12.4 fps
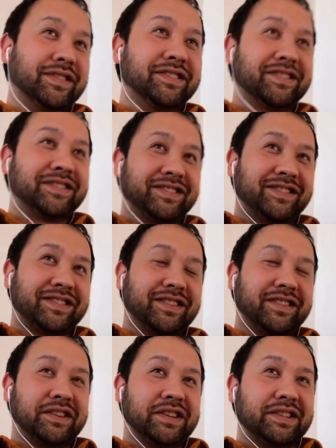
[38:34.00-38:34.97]
is just,
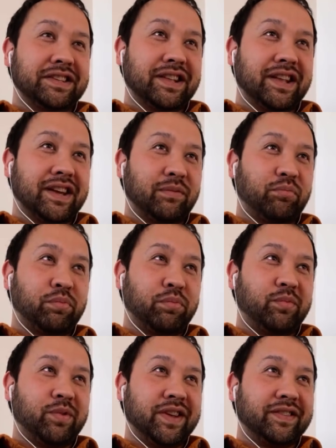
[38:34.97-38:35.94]
it's
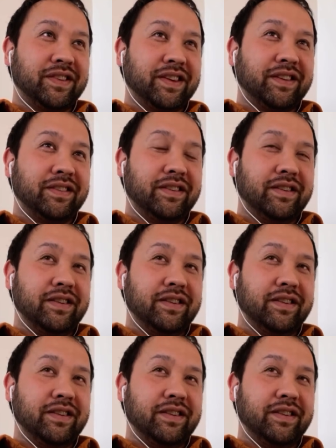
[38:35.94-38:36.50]
like